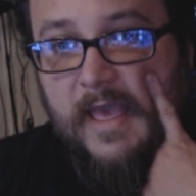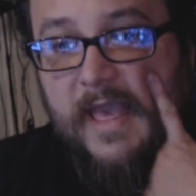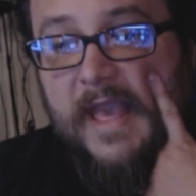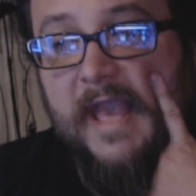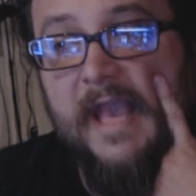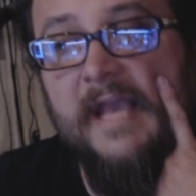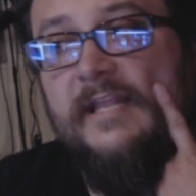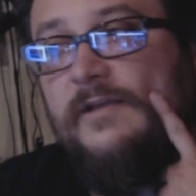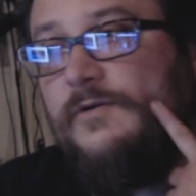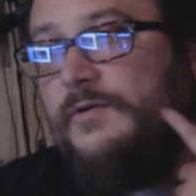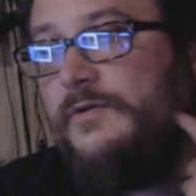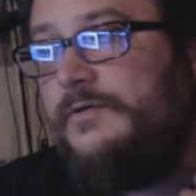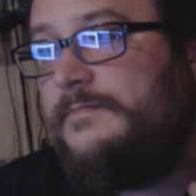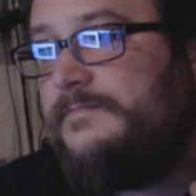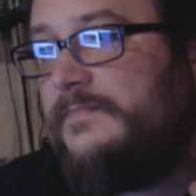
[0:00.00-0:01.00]

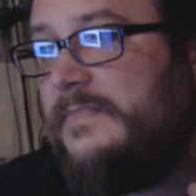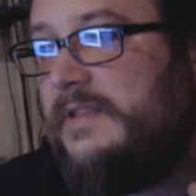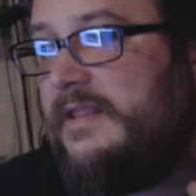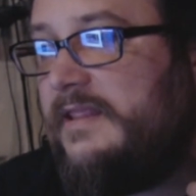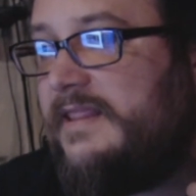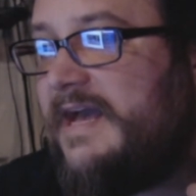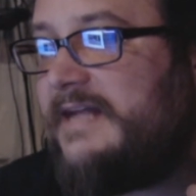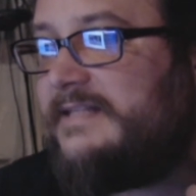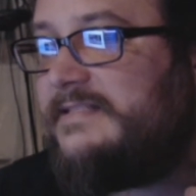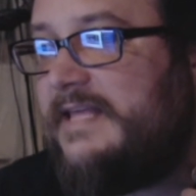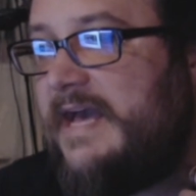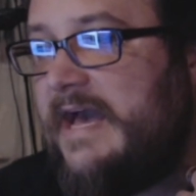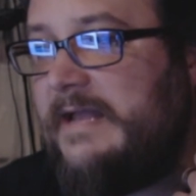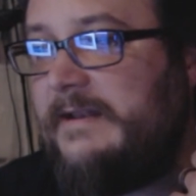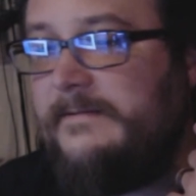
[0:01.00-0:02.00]
Anywho, that's
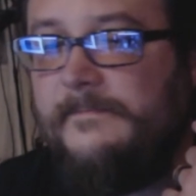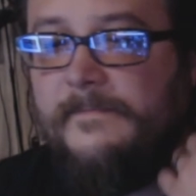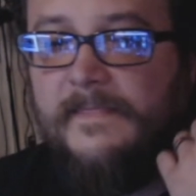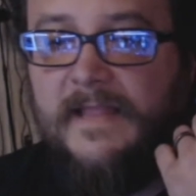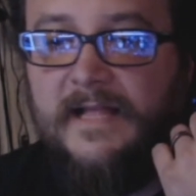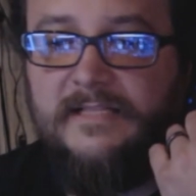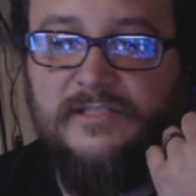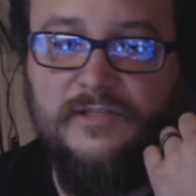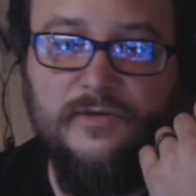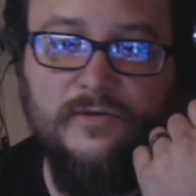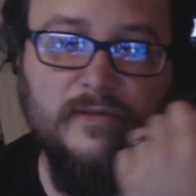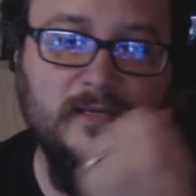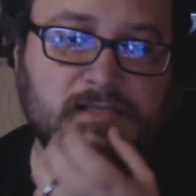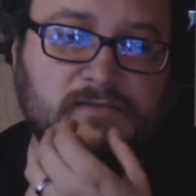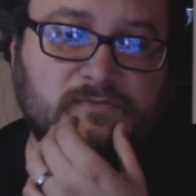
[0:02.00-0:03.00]
that. Let's do
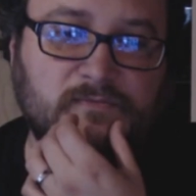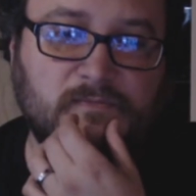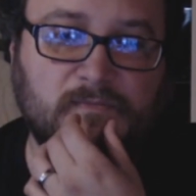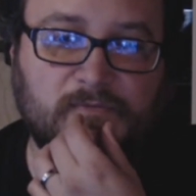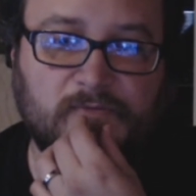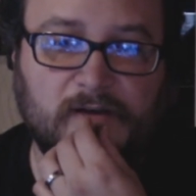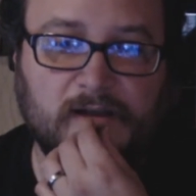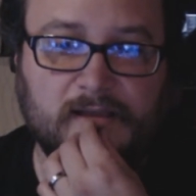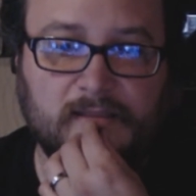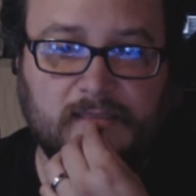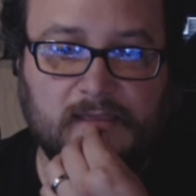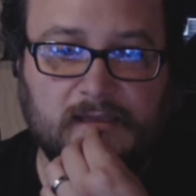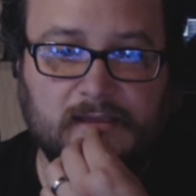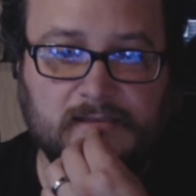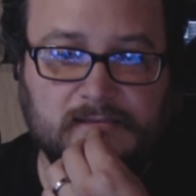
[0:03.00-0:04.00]
these fucking
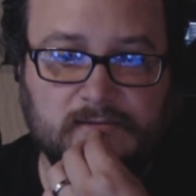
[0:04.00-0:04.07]
things.